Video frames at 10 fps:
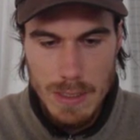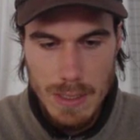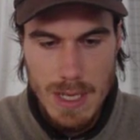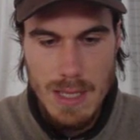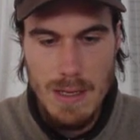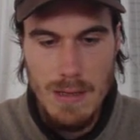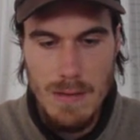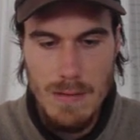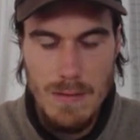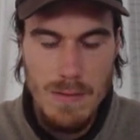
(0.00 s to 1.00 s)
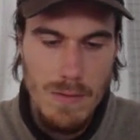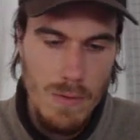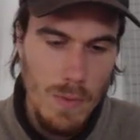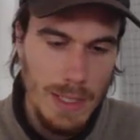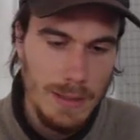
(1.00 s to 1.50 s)
together
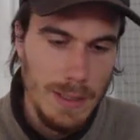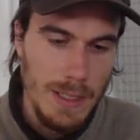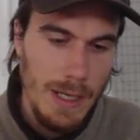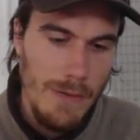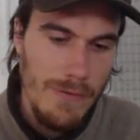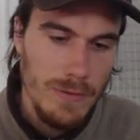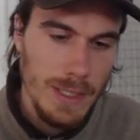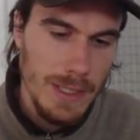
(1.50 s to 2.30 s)
well. I feel